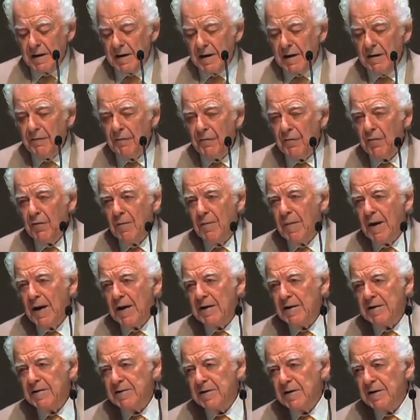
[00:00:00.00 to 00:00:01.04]
If
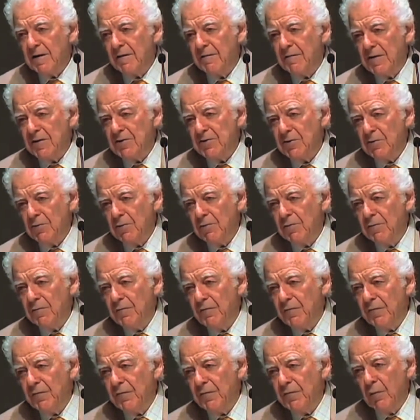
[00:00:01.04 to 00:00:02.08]
humanity, of its own
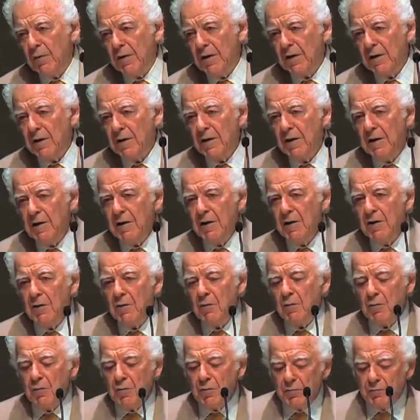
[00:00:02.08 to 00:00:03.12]
free will,
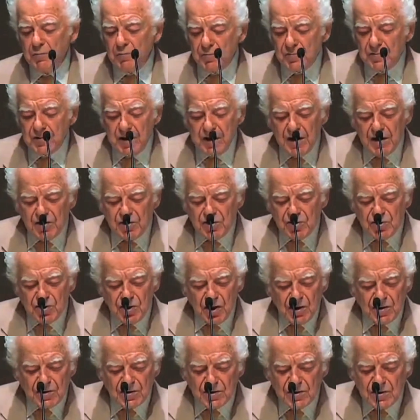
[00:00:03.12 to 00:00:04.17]
would take
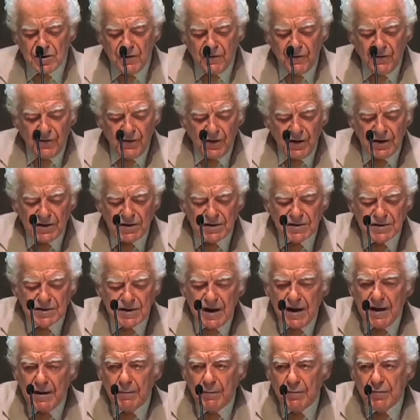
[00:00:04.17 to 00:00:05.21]
just the first
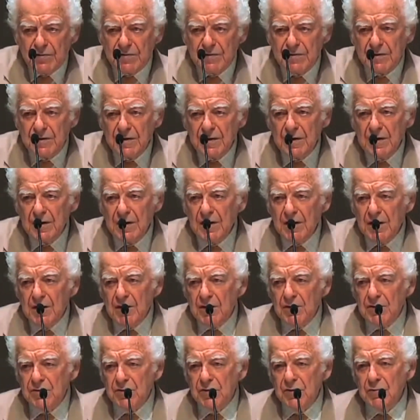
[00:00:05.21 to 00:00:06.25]
steps
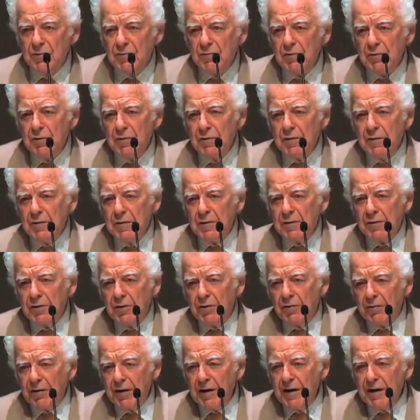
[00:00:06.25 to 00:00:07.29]
to
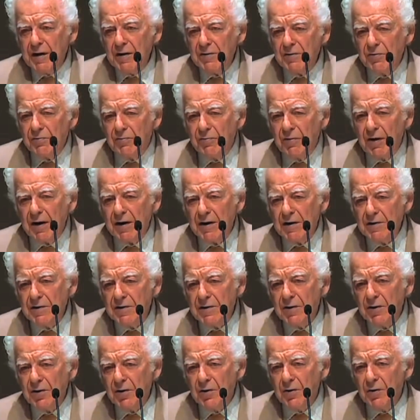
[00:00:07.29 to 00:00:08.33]
create
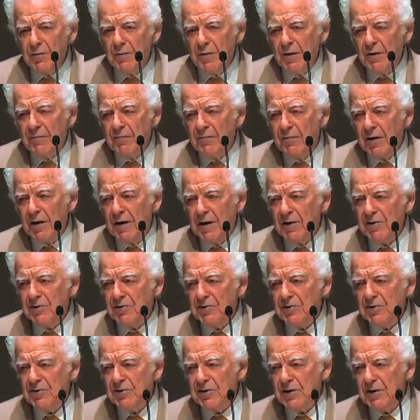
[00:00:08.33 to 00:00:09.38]
right human
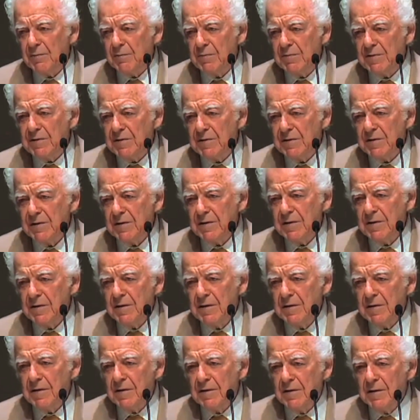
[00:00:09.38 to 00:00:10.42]
relationships,
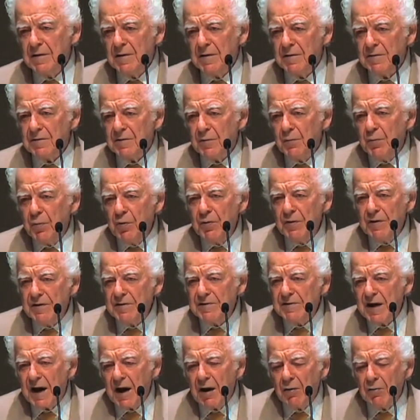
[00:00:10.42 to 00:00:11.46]
to put
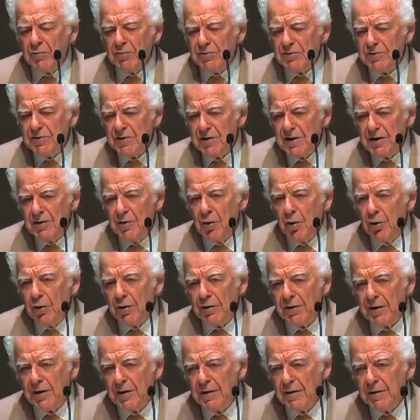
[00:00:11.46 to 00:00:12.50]
its house in
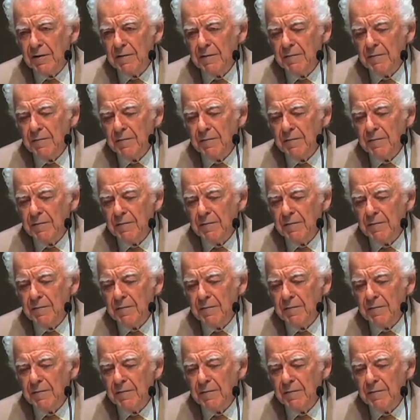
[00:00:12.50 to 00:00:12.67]
order,